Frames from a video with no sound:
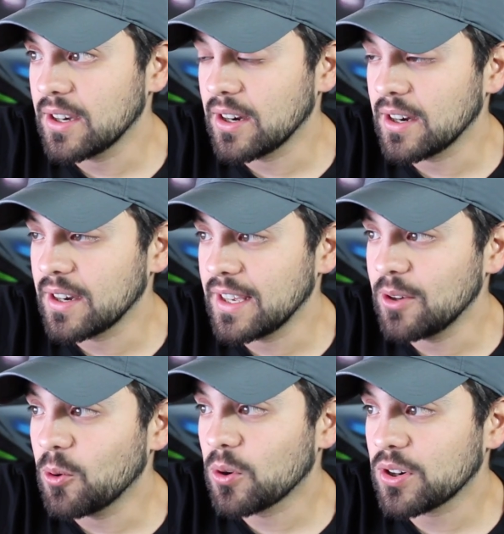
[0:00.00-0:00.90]

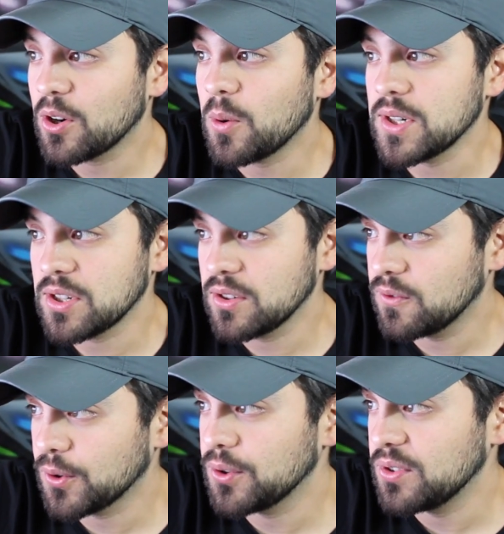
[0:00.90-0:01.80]
An orc question
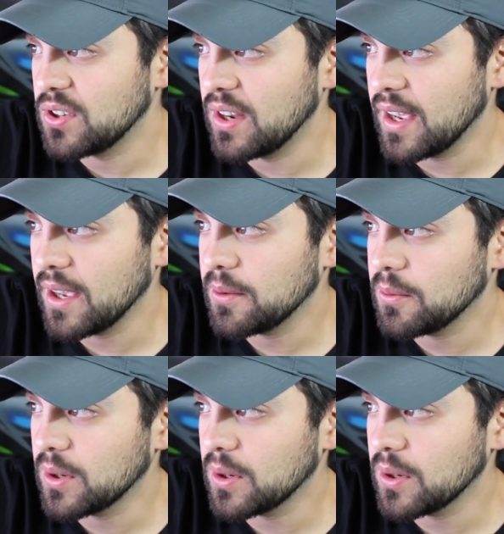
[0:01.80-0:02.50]
for you today.